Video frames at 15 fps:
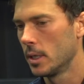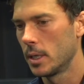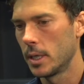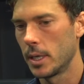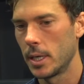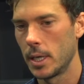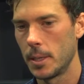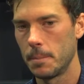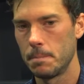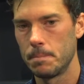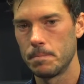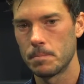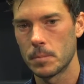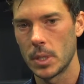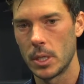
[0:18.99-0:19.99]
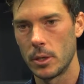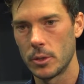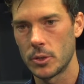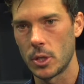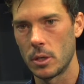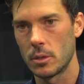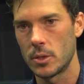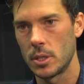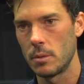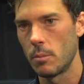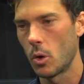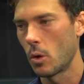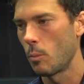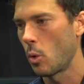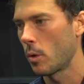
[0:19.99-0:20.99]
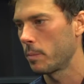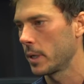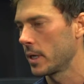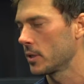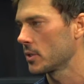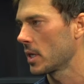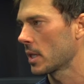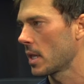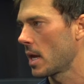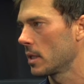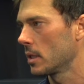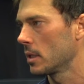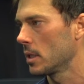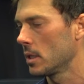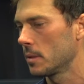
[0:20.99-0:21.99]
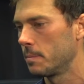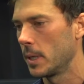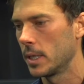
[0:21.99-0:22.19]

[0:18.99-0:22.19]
You know, you're starting to see more and more players like that in the league,